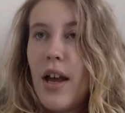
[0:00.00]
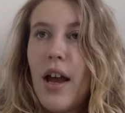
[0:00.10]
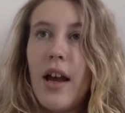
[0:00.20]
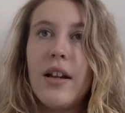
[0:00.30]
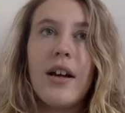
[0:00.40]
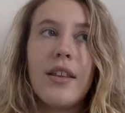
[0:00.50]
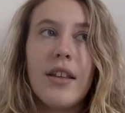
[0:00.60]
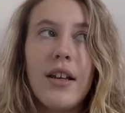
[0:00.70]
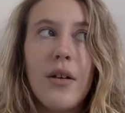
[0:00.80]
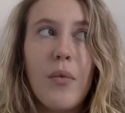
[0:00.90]
and I
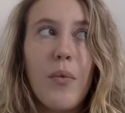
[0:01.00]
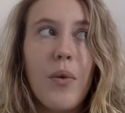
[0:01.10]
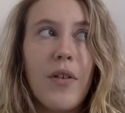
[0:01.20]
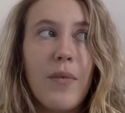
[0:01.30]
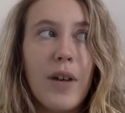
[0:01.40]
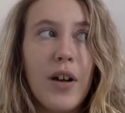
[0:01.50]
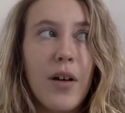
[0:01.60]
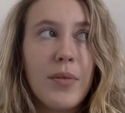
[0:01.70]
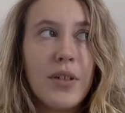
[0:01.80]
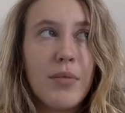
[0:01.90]
think one of my
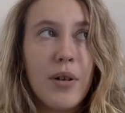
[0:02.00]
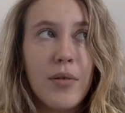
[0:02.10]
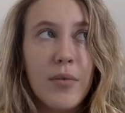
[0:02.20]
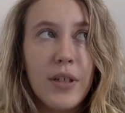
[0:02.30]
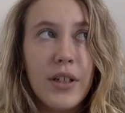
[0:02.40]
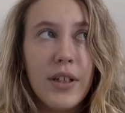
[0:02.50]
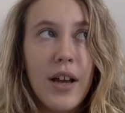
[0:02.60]
cops is probably,